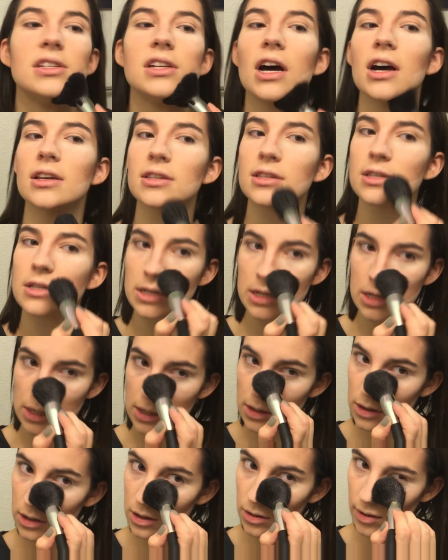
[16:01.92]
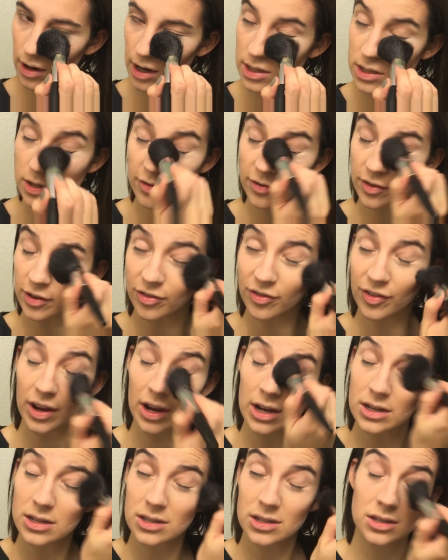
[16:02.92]
dust the rest of the
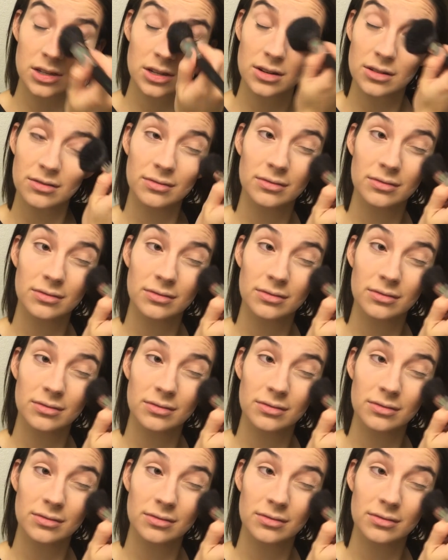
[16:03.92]
face.